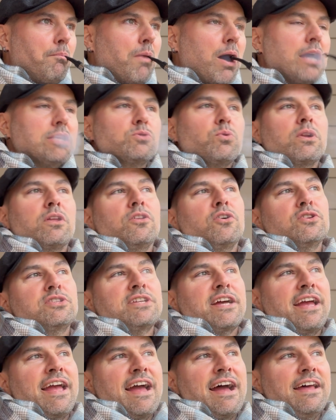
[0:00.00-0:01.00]
That's one of those
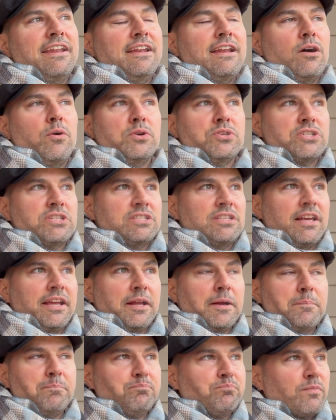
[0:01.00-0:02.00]
I had, and I was just
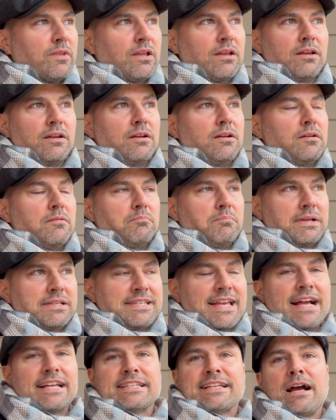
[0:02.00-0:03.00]
like, my
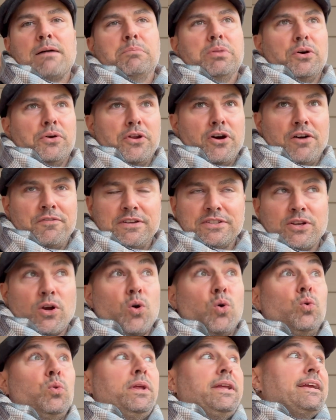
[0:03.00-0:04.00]
socks got blown off. I was like,
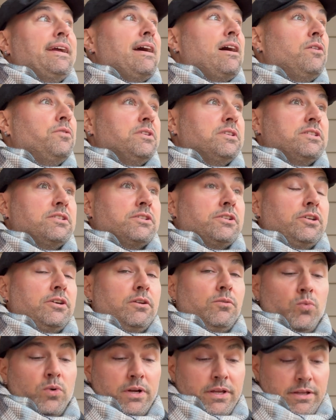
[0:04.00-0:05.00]
holy cow, this is
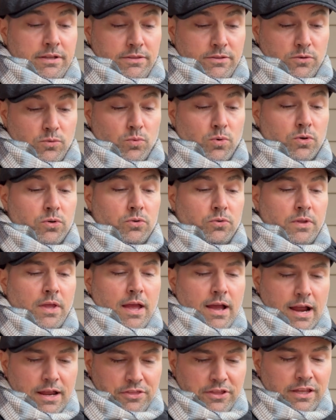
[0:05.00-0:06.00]
good. What in the world?
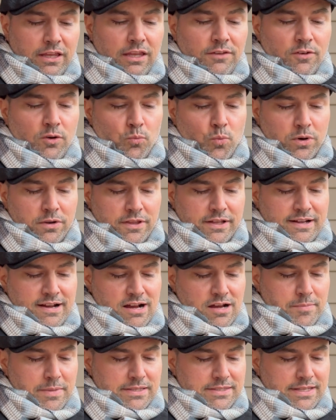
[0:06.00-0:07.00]
I think even one of the
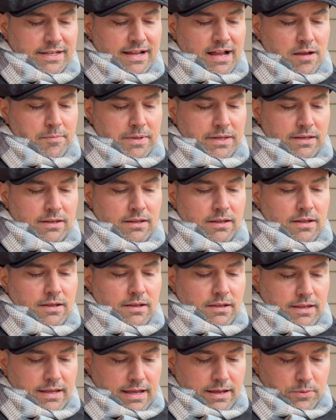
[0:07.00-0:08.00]
comments that got me,
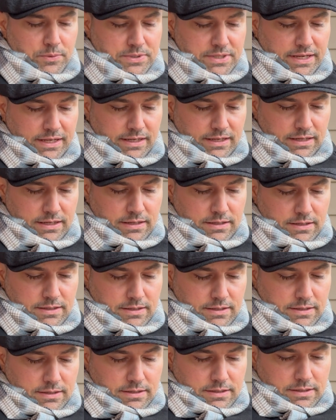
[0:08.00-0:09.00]
it was like,
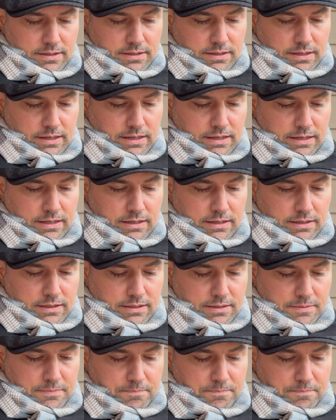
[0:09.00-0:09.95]
all